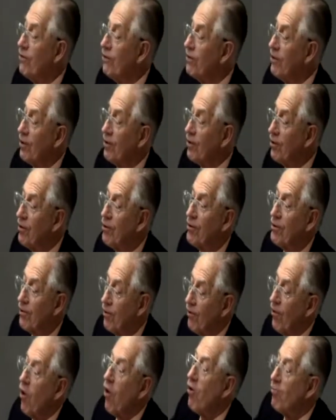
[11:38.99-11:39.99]
you can do
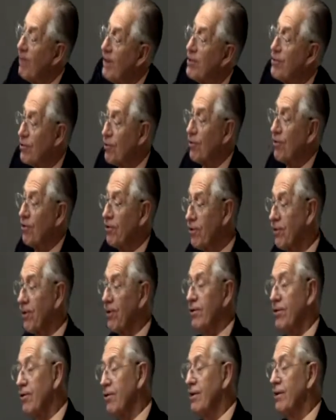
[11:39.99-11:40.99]
or almost all you can
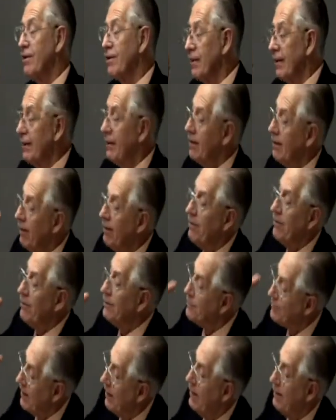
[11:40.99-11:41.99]
do, and yeah,
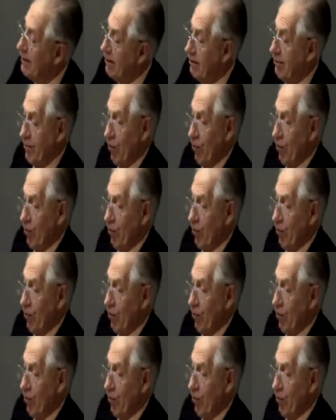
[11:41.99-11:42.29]
then say,